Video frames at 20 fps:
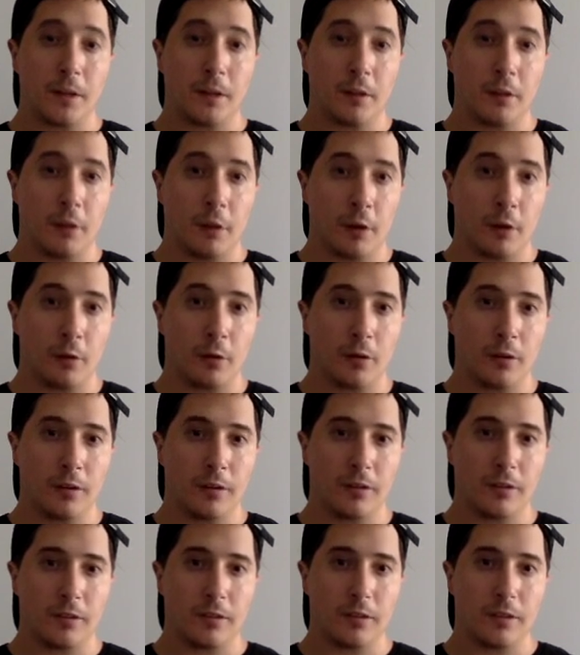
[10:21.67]
Though
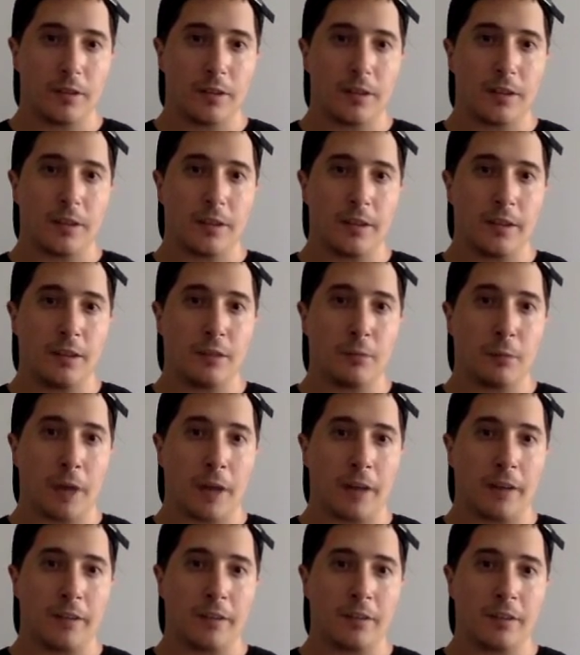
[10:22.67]
these
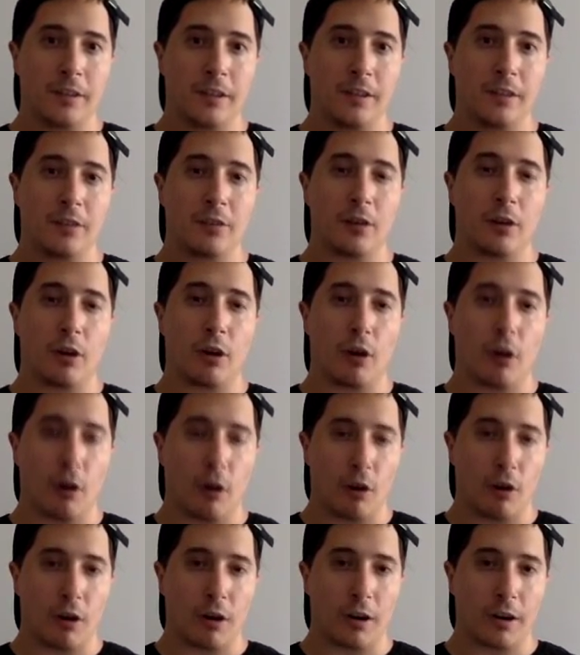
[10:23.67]
policies
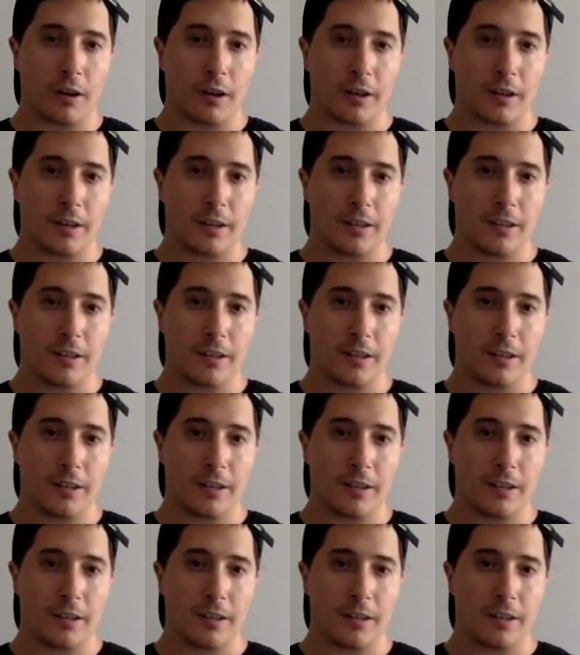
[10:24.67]
are